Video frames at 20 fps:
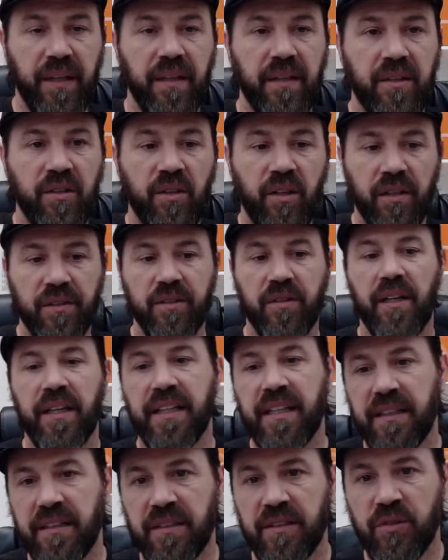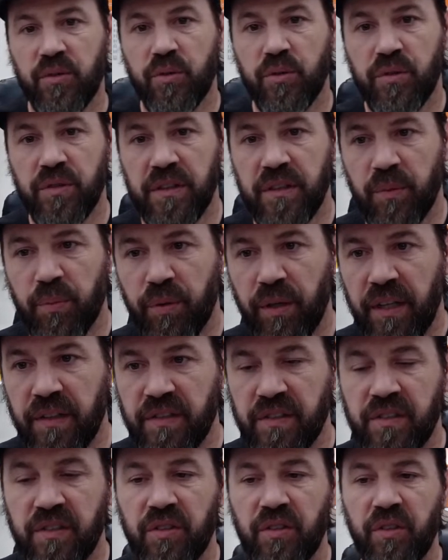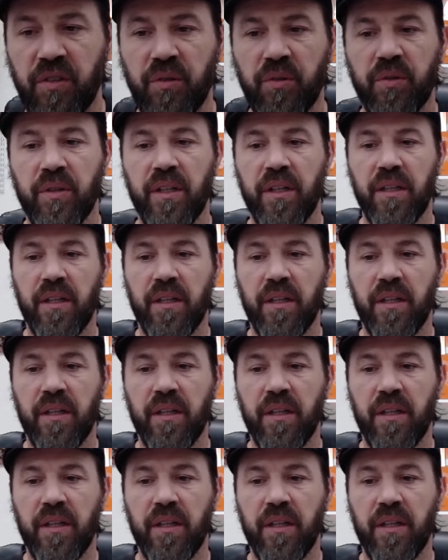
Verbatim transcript: you all know I get the tools and the prizes to you.